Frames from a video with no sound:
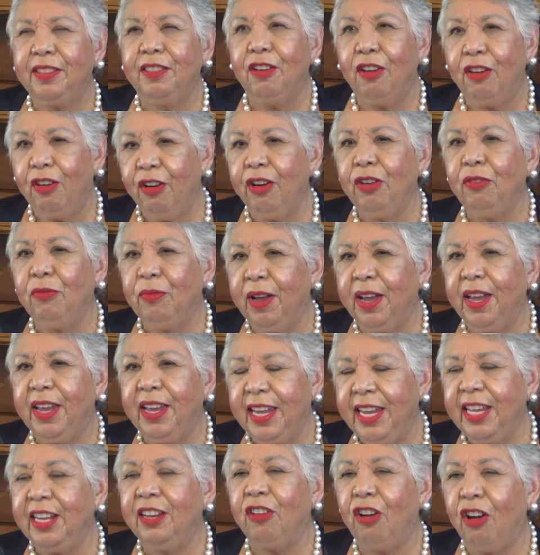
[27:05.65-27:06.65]
the hard
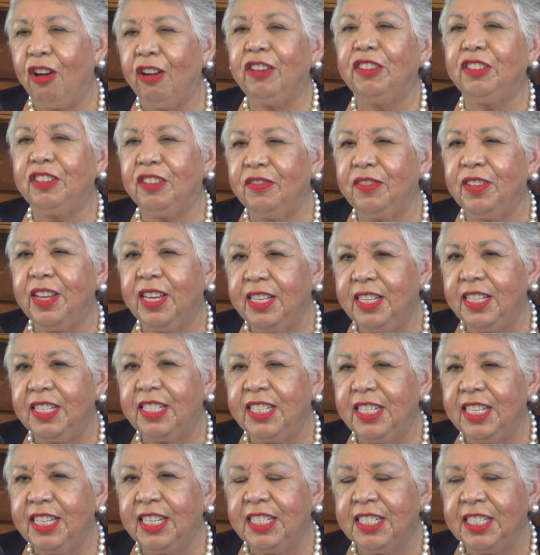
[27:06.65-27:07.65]
way in August of
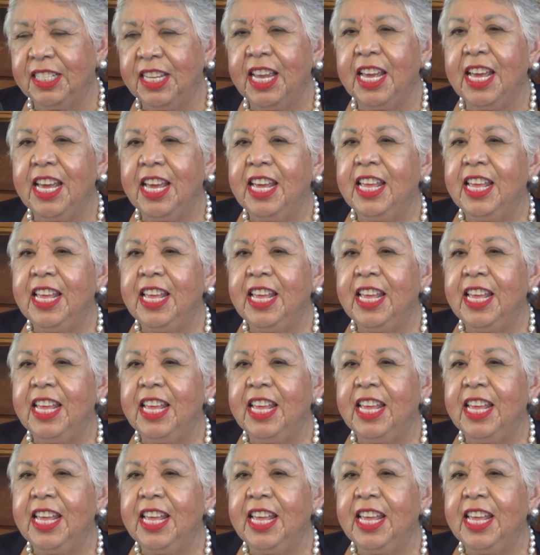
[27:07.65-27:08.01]
96